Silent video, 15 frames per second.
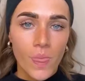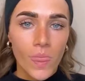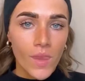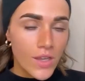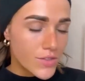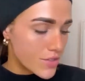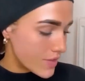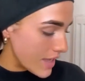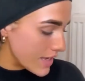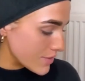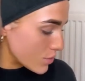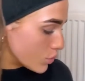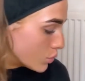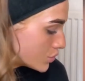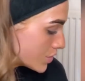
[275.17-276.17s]
So that's
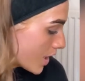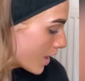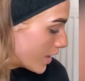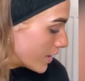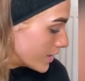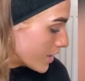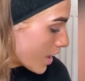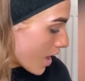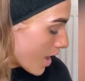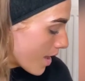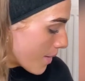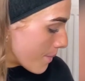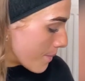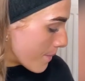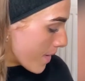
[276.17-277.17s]
all done.
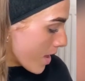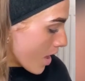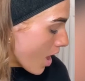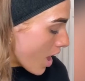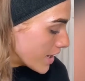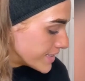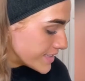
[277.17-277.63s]
I